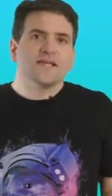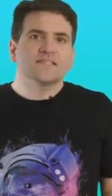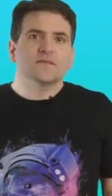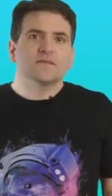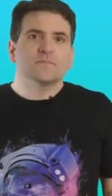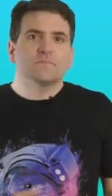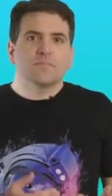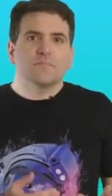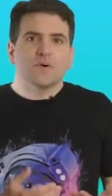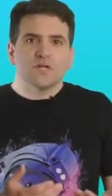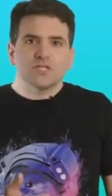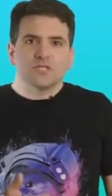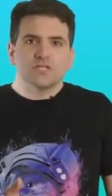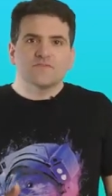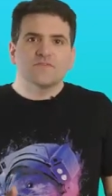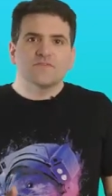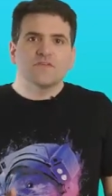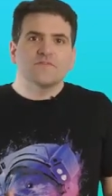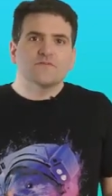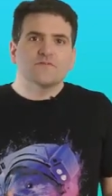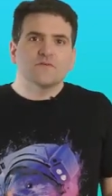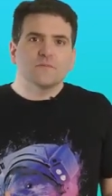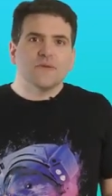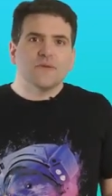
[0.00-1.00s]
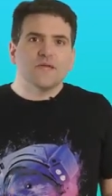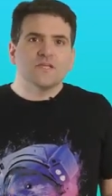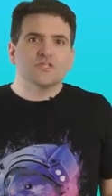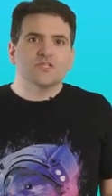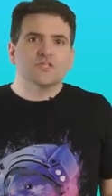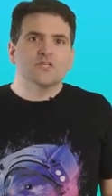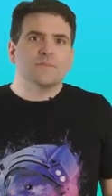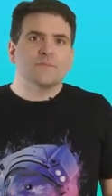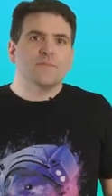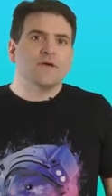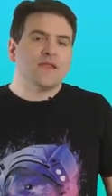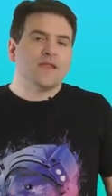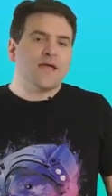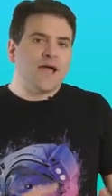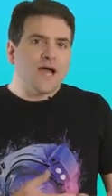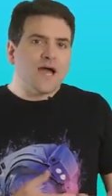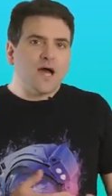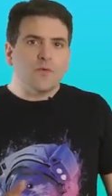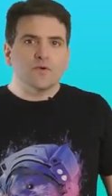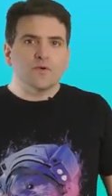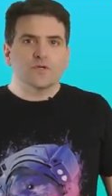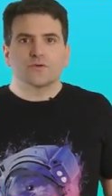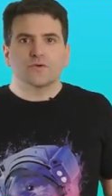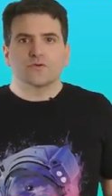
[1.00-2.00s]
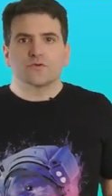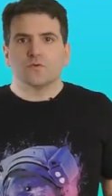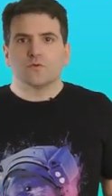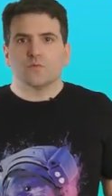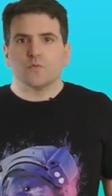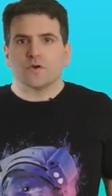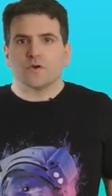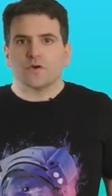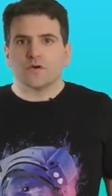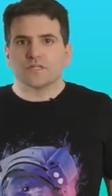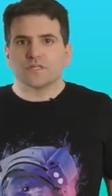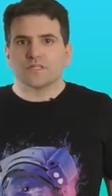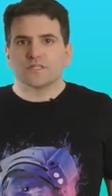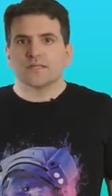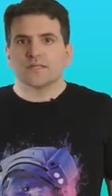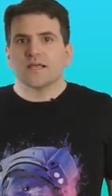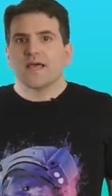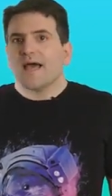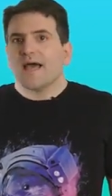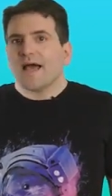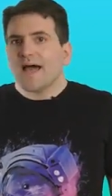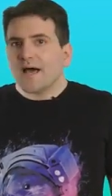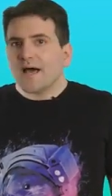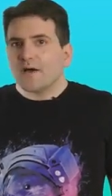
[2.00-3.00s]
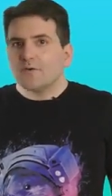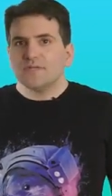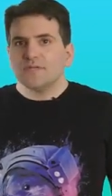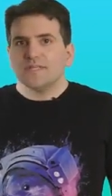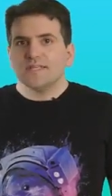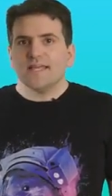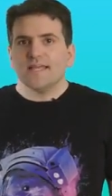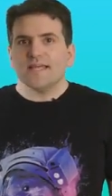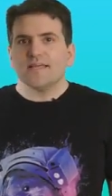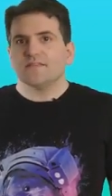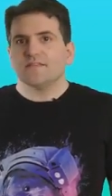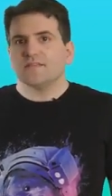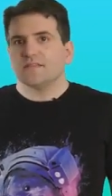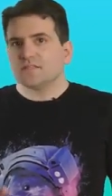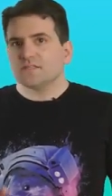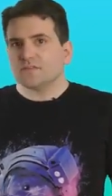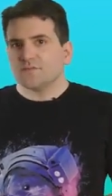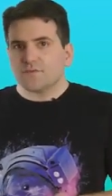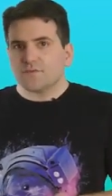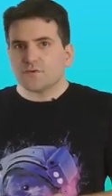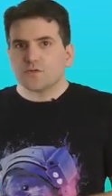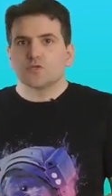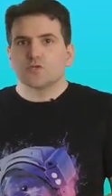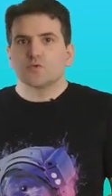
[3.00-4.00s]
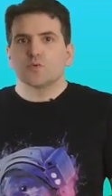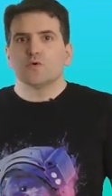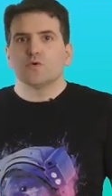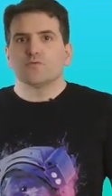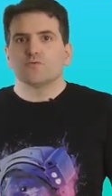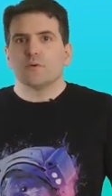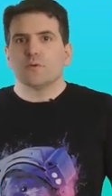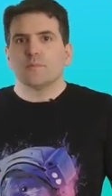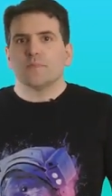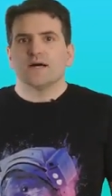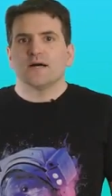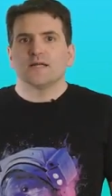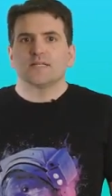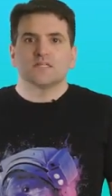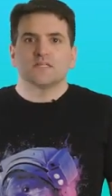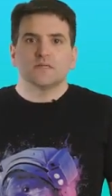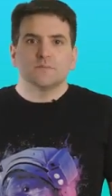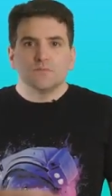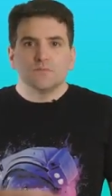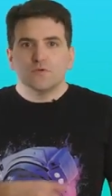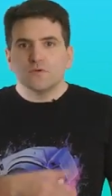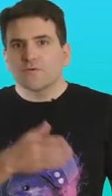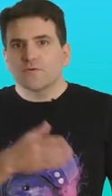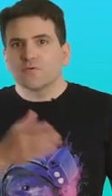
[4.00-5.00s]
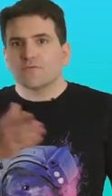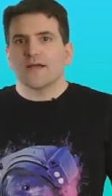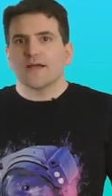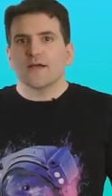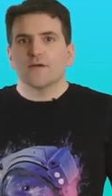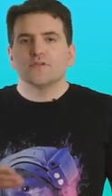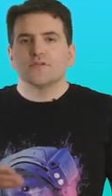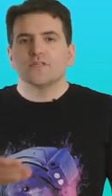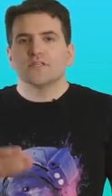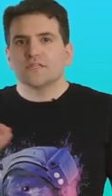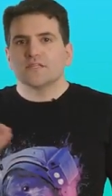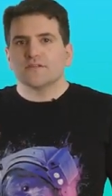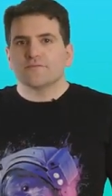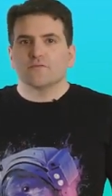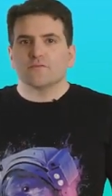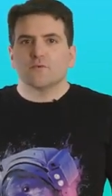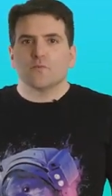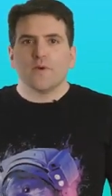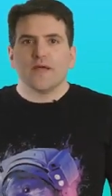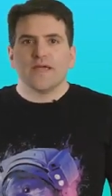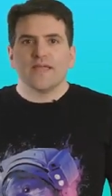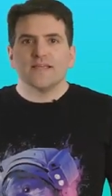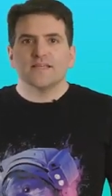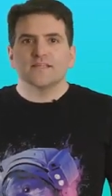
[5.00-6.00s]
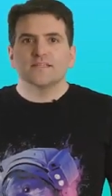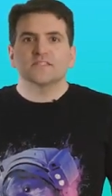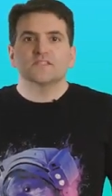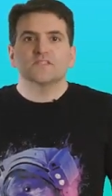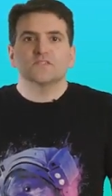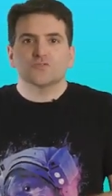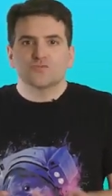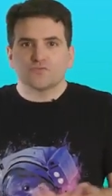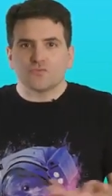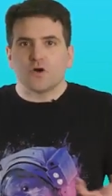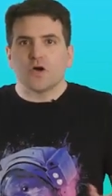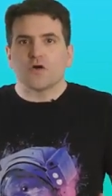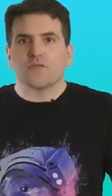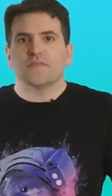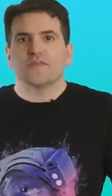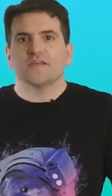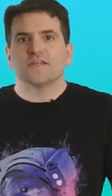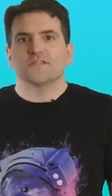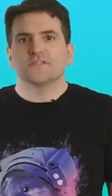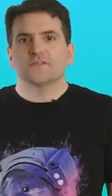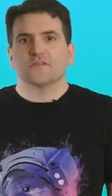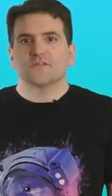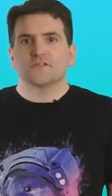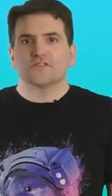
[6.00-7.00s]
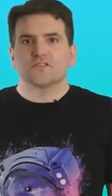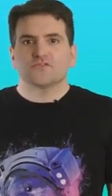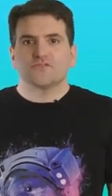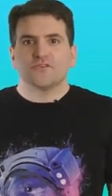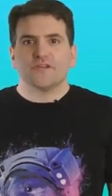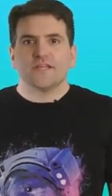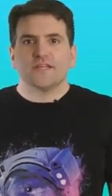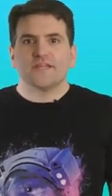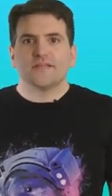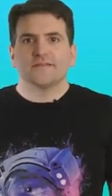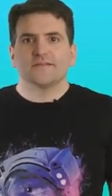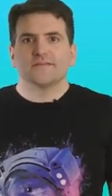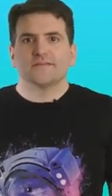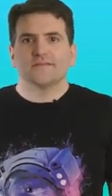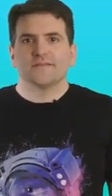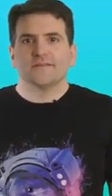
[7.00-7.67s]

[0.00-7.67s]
has a bunch of information about how a turtle works, how to get this virtual robot to move around in different ways and draw things on the screen.